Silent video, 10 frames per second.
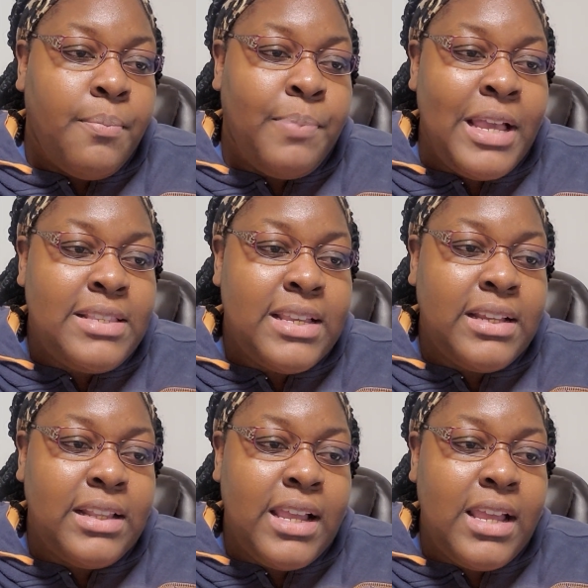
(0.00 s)

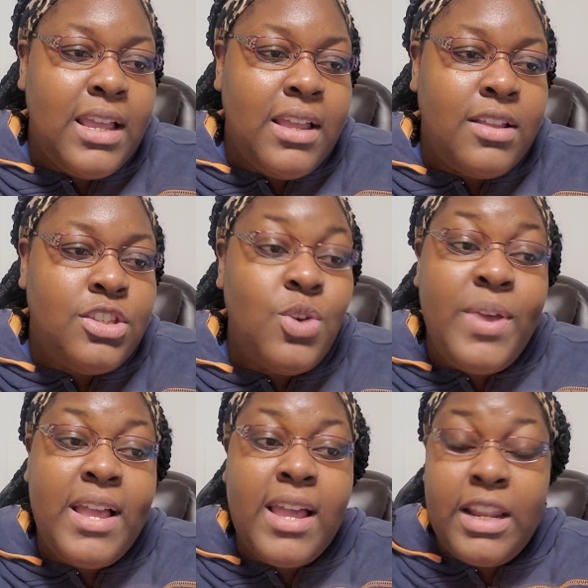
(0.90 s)
basically
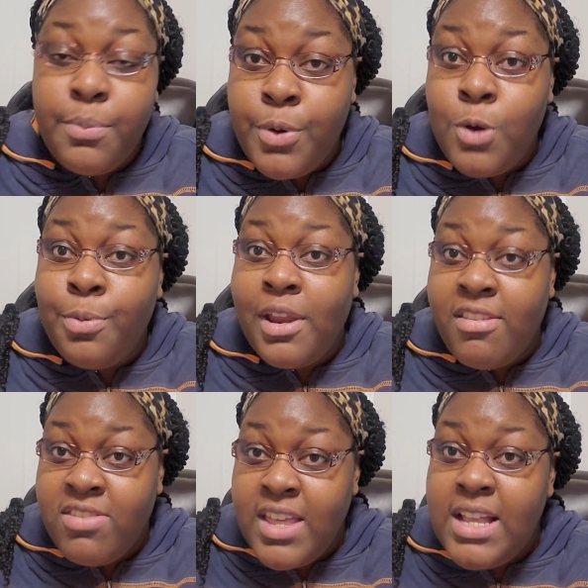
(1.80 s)
doing inappropriate
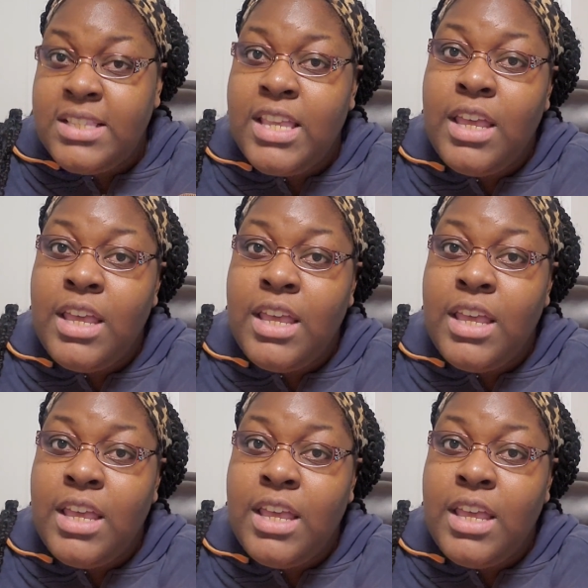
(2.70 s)
things